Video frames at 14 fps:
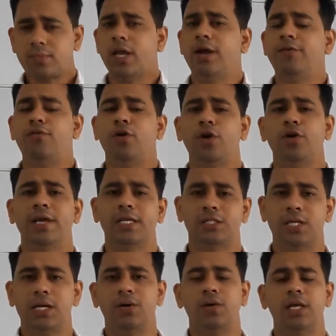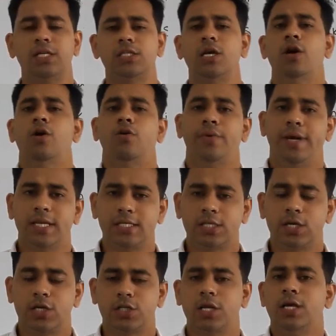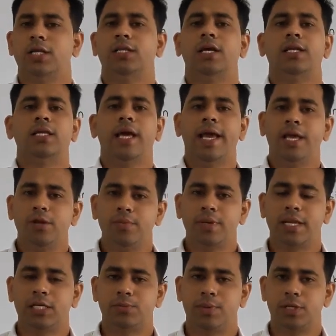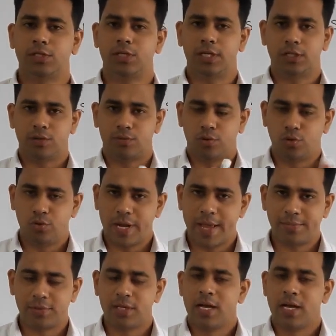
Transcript: And for your extra knowledge, we discussed that the aerobic respiration is of two types,